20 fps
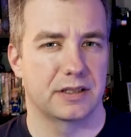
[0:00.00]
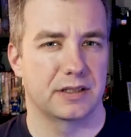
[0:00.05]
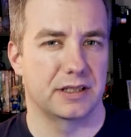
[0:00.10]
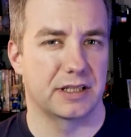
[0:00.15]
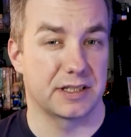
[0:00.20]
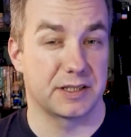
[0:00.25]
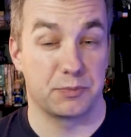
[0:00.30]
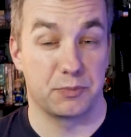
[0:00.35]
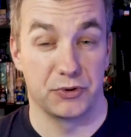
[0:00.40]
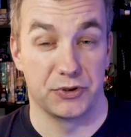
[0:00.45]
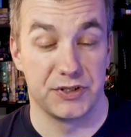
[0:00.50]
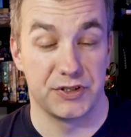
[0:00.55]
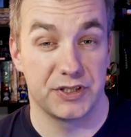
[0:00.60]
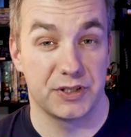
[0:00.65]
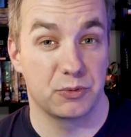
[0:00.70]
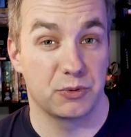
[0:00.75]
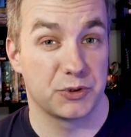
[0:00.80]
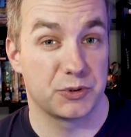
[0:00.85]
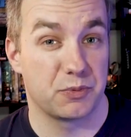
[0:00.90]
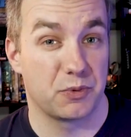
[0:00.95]
That printer
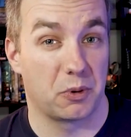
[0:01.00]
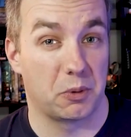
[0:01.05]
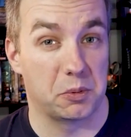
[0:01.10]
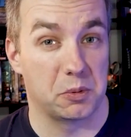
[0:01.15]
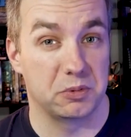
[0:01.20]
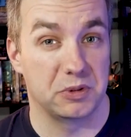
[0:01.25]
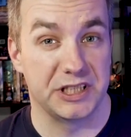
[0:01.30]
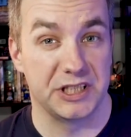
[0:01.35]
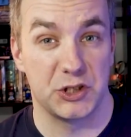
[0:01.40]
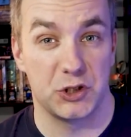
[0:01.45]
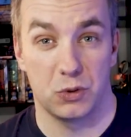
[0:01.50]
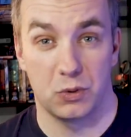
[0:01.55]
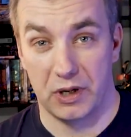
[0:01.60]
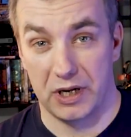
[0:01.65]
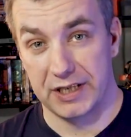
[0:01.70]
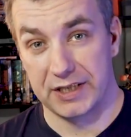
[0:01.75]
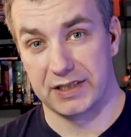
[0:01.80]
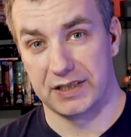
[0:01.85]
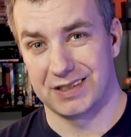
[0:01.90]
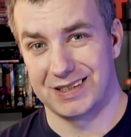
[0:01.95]
was probably
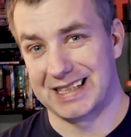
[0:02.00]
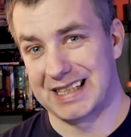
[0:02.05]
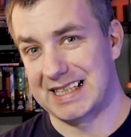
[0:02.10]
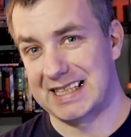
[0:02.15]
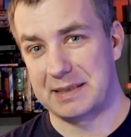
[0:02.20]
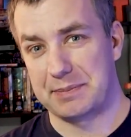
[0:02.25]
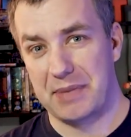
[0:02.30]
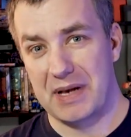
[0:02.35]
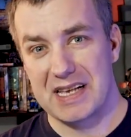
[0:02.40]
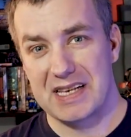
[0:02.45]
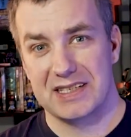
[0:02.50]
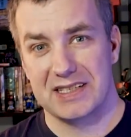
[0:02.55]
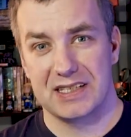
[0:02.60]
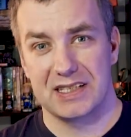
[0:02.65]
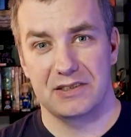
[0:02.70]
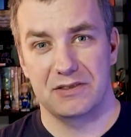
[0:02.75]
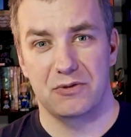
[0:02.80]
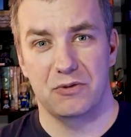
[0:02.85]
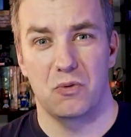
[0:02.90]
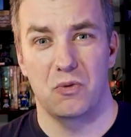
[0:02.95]
twice as
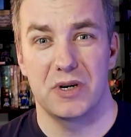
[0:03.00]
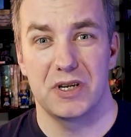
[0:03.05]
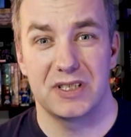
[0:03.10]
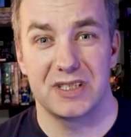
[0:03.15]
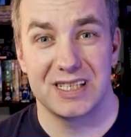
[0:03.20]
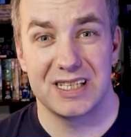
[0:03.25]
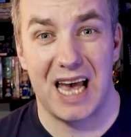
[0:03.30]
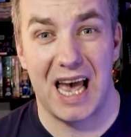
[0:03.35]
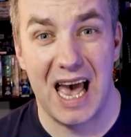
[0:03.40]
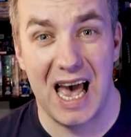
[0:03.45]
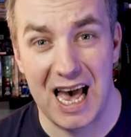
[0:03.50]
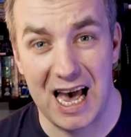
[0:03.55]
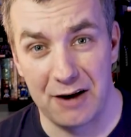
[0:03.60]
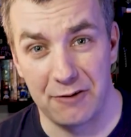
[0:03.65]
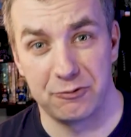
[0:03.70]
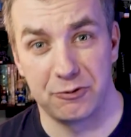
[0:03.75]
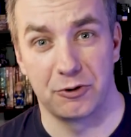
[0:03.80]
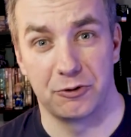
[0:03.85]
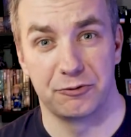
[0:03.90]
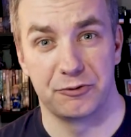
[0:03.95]
expensive with a
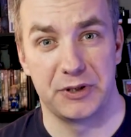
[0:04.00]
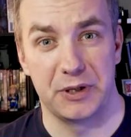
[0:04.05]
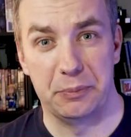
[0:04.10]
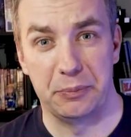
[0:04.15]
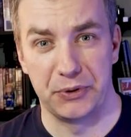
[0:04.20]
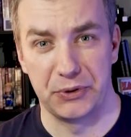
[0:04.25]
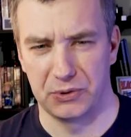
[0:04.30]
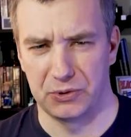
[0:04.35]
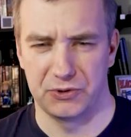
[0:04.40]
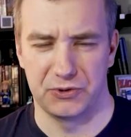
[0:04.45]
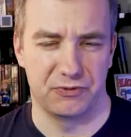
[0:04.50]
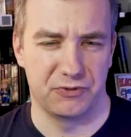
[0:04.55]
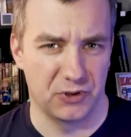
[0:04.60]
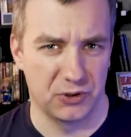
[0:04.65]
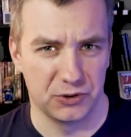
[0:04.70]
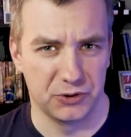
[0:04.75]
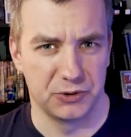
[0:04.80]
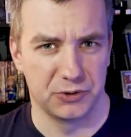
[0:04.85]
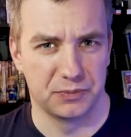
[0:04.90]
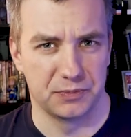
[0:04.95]
half of the build
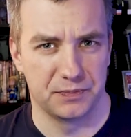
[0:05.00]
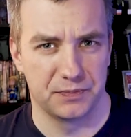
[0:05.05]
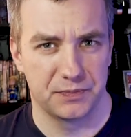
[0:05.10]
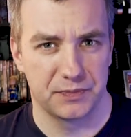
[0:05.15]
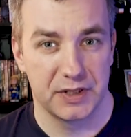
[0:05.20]
volume.